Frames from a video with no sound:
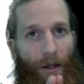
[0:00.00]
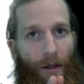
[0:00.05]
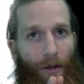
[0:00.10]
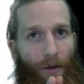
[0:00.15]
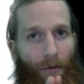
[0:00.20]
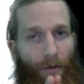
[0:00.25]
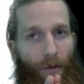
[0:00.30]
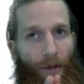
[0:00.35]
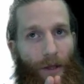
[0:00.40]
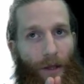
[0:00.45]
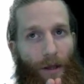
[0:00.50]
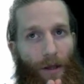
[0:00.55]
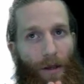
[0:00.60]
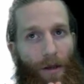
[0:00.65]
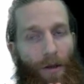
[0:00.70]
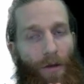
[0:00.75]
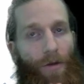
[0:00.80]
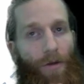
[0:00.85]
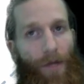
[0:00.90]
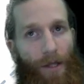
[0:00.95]
You would
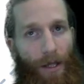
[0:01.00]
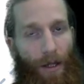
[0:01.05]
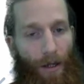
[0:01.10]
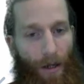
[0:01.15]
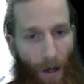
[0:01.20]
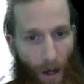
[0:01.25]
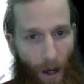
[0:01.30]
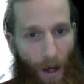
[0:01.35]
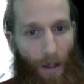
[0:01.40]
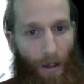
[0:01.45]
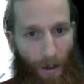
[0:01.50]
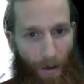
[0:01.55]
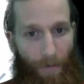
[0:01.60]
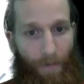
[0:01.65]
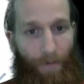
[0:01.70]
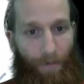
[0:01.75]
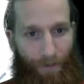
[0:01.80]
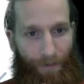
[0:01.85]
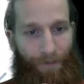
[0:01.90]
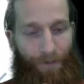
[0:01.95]
lose the column,